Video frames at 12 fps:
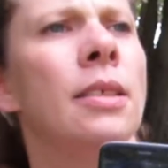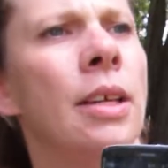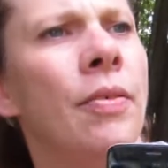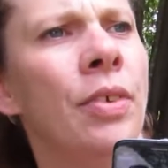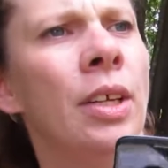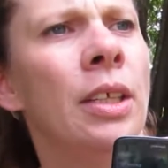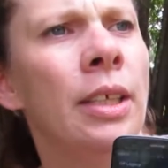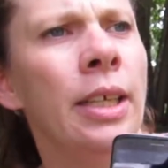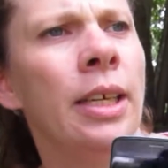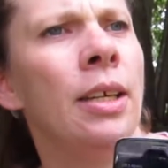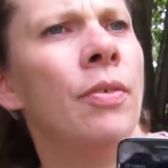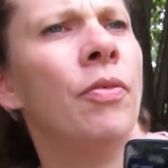
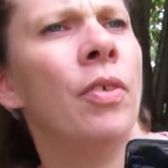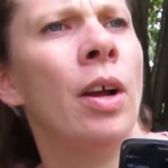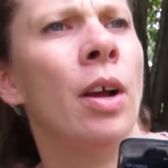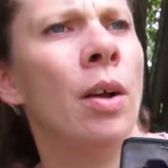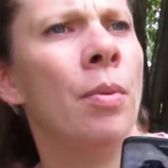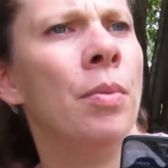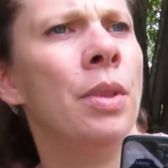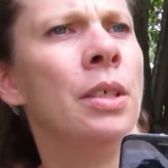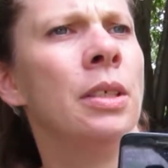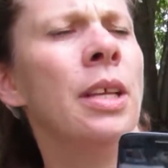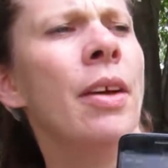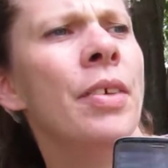definitely from the
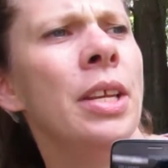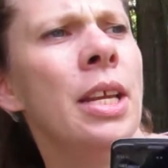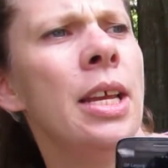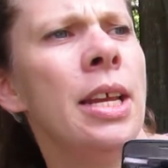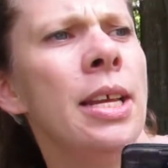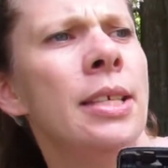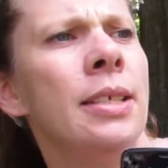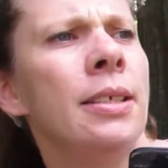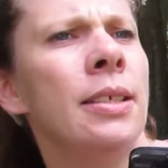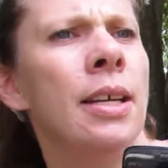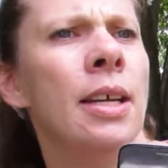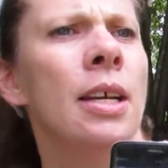
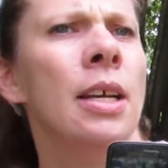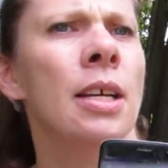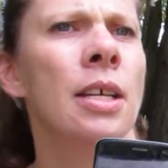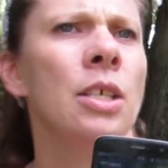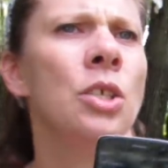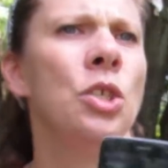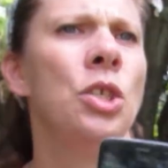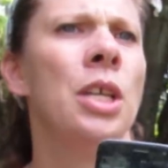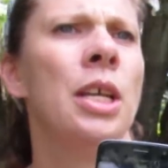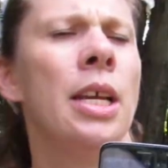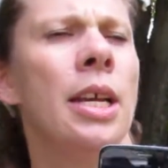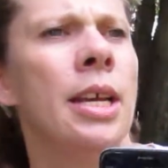70s.
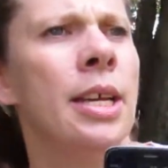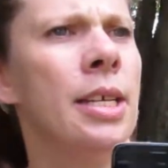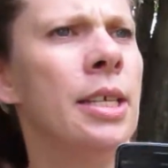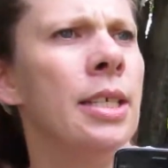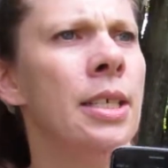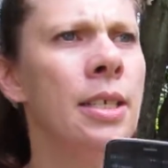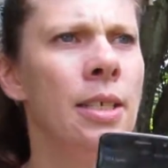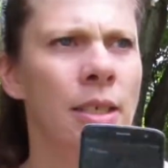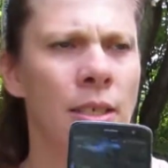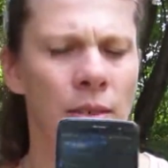She is,